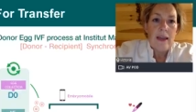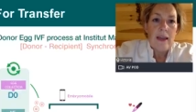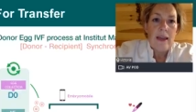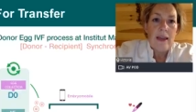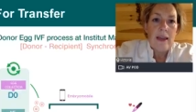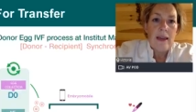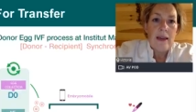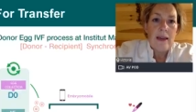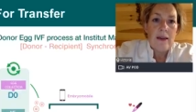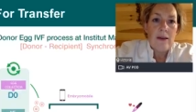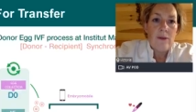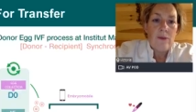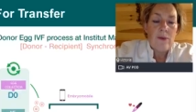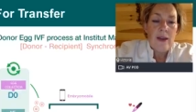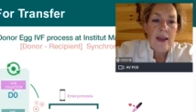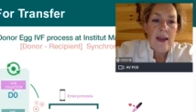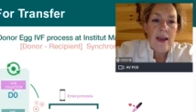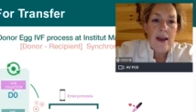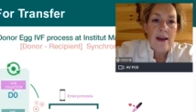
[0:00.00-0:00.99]
Here
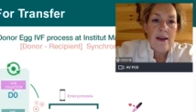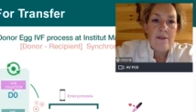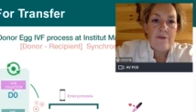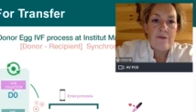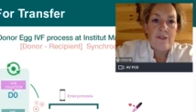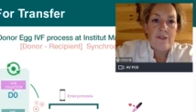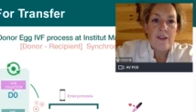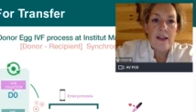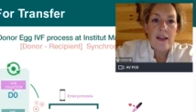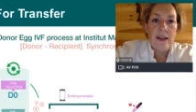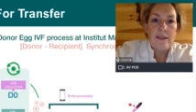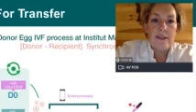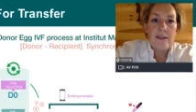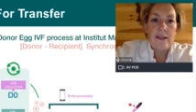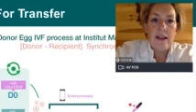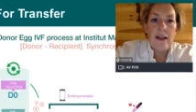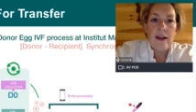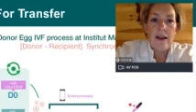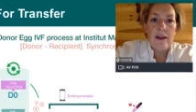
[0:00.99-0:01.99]
we have the
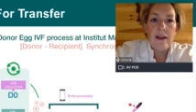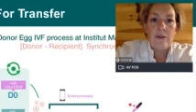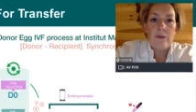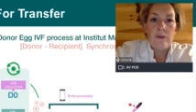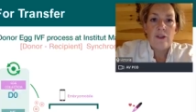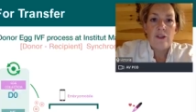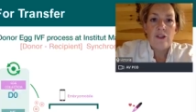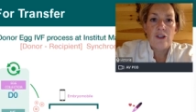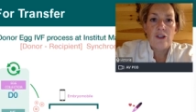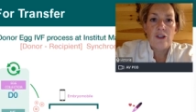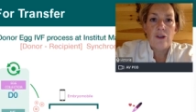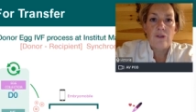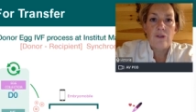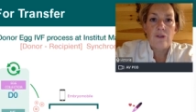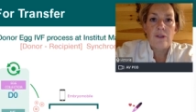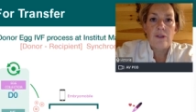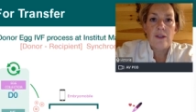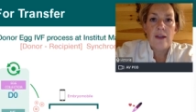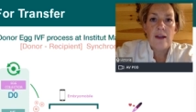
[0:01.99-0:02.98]
next slide, which
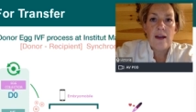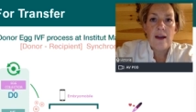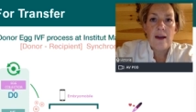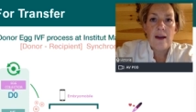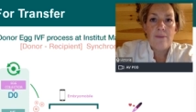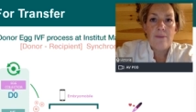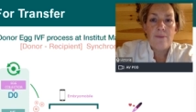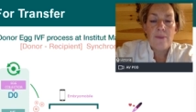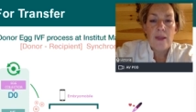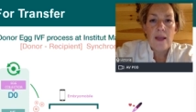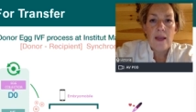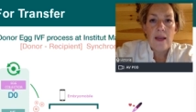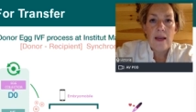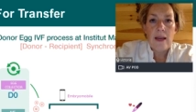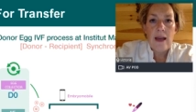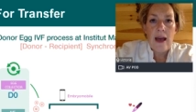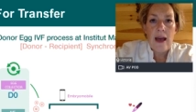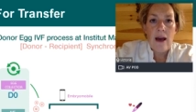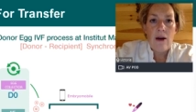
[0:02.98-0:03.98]
shows um,
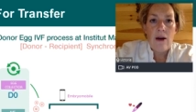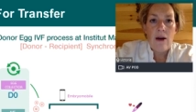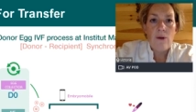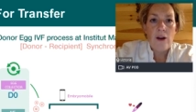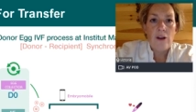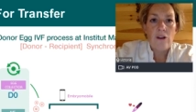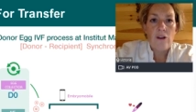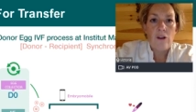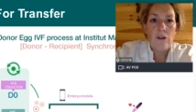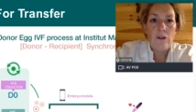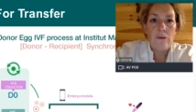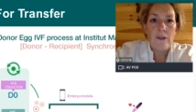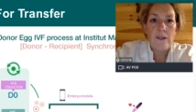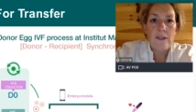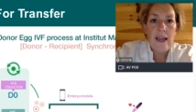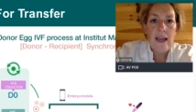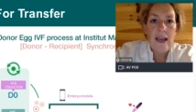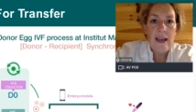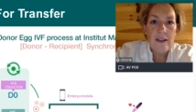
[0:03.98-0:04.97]
how
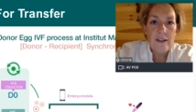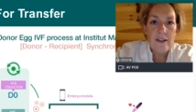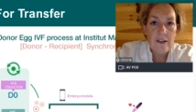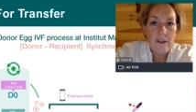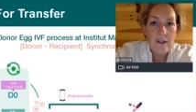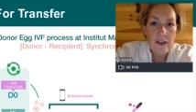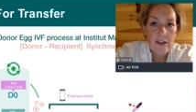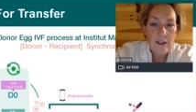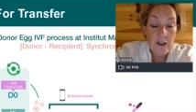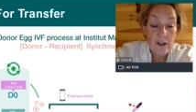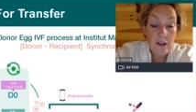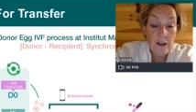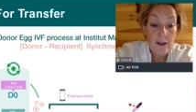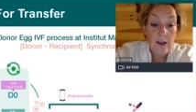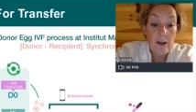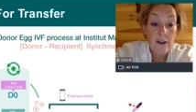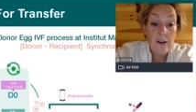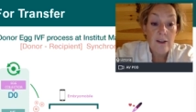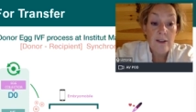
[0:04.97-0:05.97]
anonymous egg donation
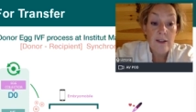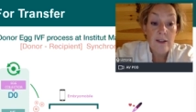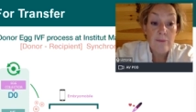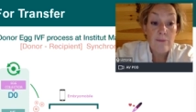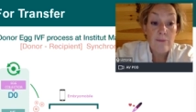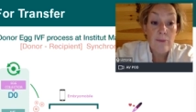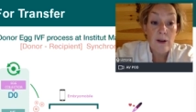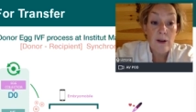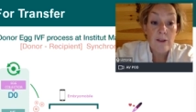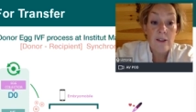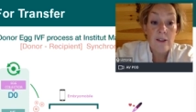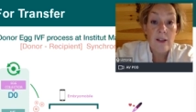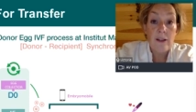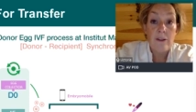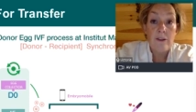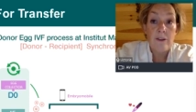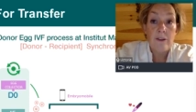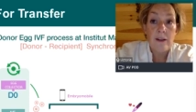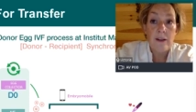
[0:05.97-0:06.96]
occurs in
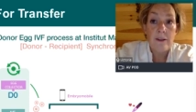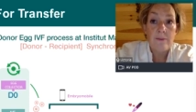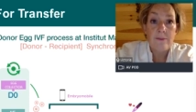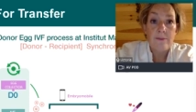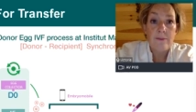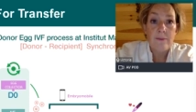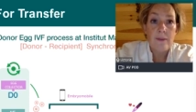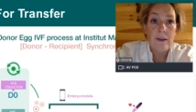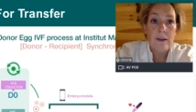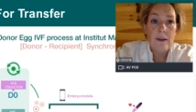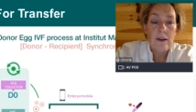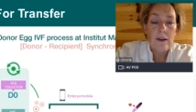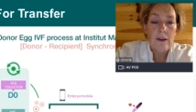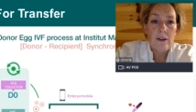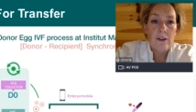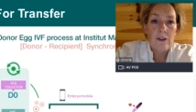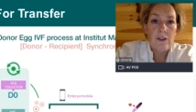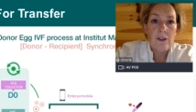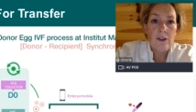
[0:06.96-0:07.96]
Barcelona.
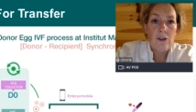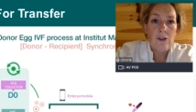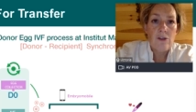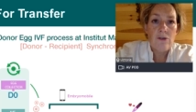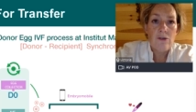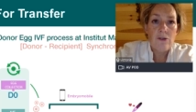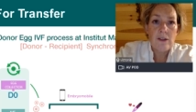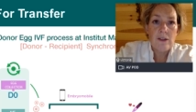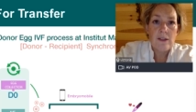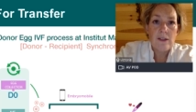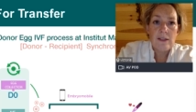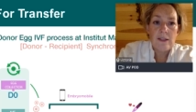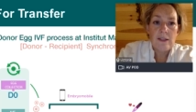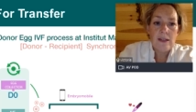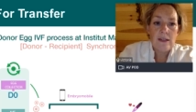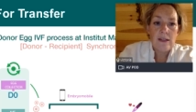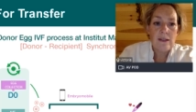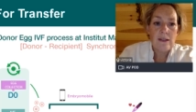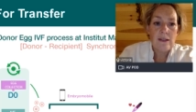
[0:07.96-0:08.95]
So you can
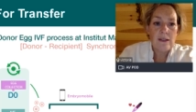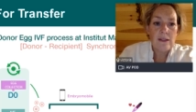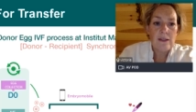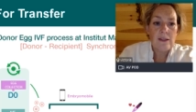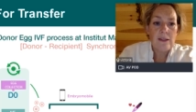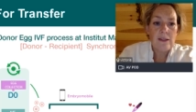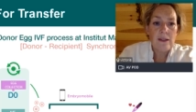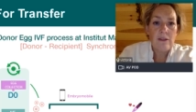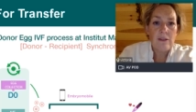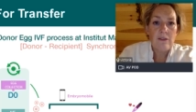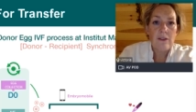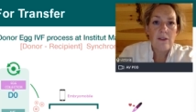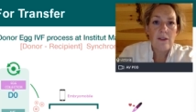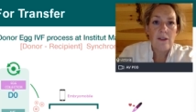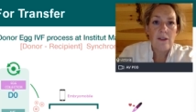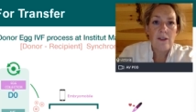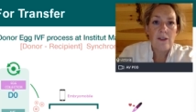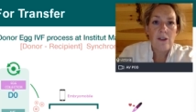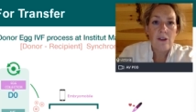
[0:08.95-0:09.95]
see that the,
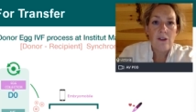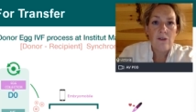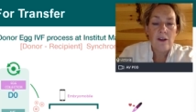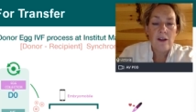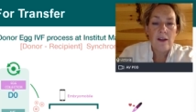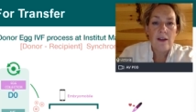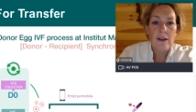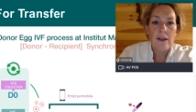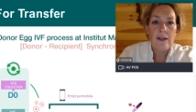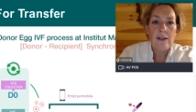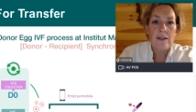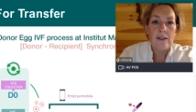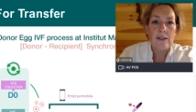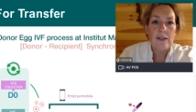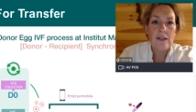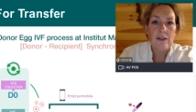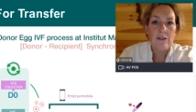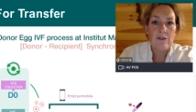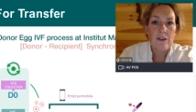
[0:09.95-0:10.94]
the donor is
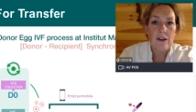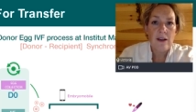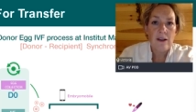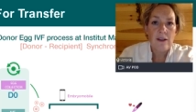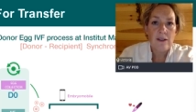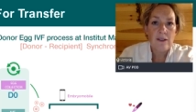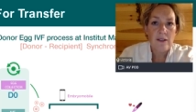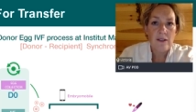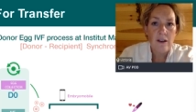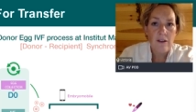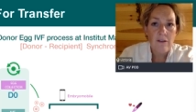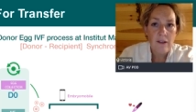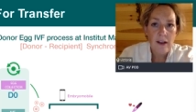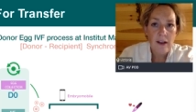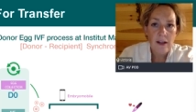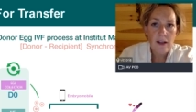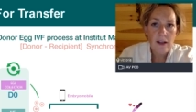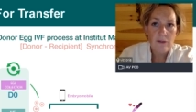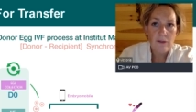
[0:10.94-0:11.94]
synchronized
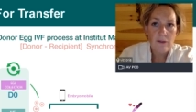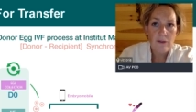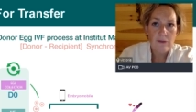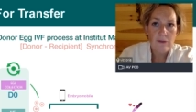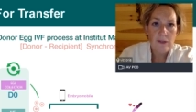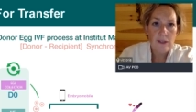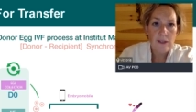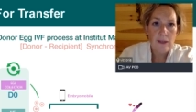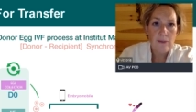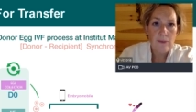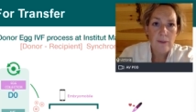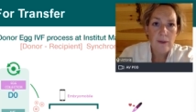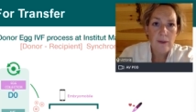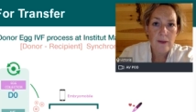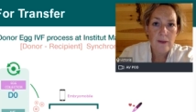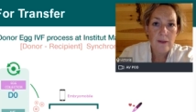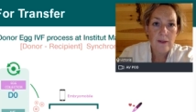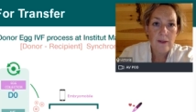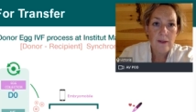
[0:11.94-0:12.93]
directly with the
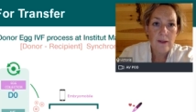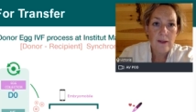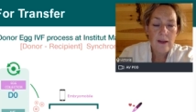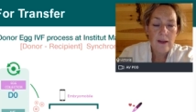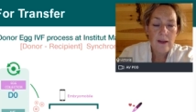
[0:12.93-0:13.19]
recipient,